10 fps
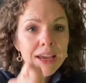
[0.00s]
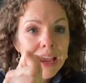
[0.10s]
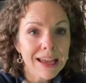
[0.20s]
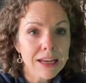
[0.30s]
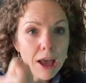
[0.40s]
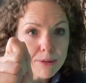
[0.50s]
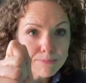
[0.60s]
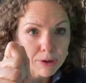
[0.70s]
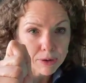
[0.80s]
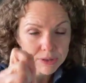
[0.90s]
and
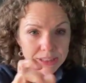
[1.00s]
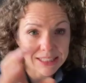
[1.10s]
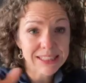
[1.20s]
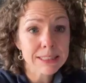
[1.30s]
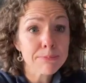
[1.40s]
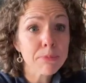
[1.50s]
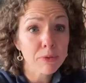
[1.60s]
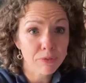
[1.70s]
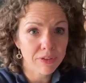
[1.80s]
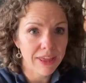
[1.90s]
up bows, the symbol
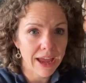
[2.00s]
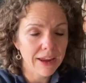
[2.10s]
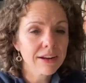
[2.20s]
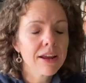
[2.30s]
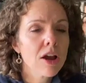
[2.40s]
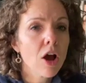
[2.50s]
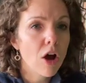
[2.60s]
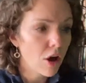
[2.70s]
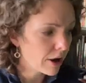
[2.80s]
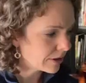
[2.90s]
for that,
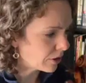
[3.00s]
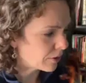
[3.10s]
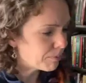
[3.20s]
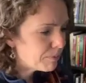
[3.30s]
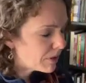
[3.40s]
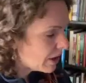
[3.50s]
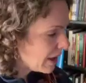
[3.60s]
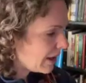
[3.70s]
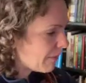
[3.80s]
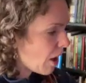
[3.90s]
on your
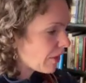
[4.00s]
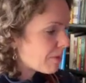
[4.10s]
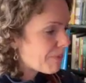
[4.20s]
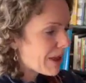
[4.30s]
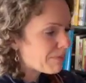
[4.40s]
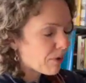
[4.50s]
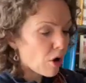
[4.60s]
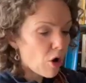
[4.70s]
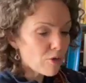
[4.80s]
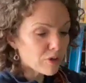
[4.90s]
on the
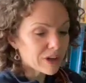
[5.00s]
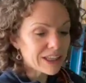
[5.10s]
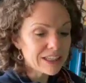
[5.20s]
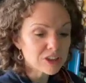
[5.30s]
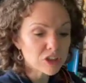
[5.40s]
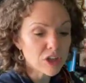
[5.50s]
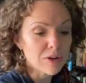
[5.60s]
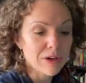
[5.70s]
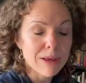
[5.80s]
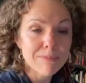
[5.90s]
paper over each
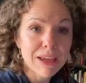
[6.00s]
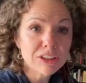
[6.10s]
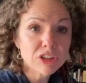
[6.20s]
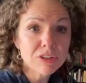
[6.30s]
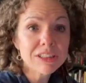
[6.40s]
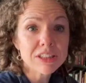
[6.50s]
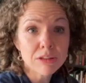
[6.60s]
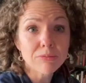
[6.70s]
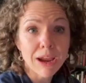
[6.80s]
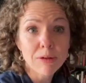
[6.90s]
note, and make sure it's
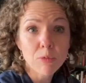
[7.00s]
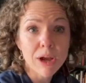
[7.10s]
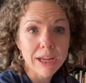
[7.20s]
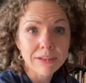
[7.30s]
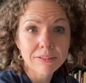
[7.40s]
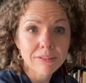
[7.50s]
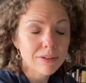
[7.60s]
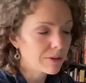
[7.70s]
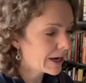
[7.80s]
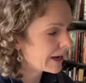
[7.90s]
the right one,
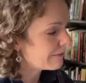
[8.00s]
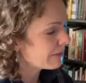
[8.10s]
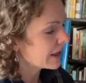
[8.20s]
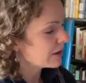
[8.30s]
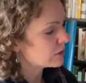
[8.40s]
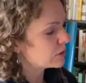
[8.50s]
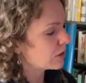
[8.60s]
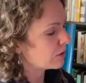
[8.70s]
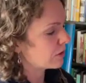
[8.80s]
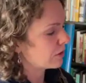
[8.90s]
okay?
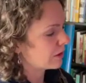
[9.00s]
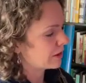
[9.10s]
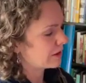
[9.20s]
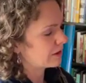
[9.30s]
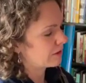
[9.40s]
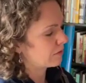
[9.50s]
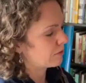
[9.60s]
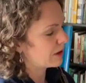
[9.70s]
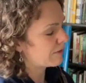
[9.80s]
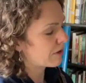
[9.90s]
So
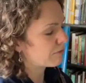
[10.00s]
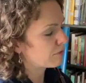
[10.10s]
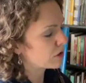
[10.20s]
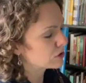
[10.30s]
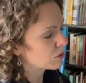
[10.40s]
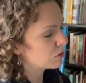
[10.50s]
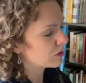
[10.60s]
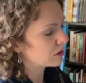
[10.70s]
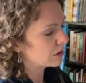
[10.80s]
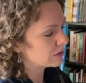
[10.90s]
we have our first
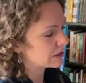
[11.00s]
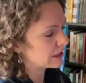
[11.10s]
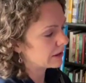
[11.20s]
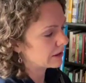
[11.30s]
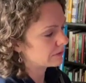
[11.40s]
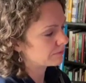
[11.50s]
quarter notes here,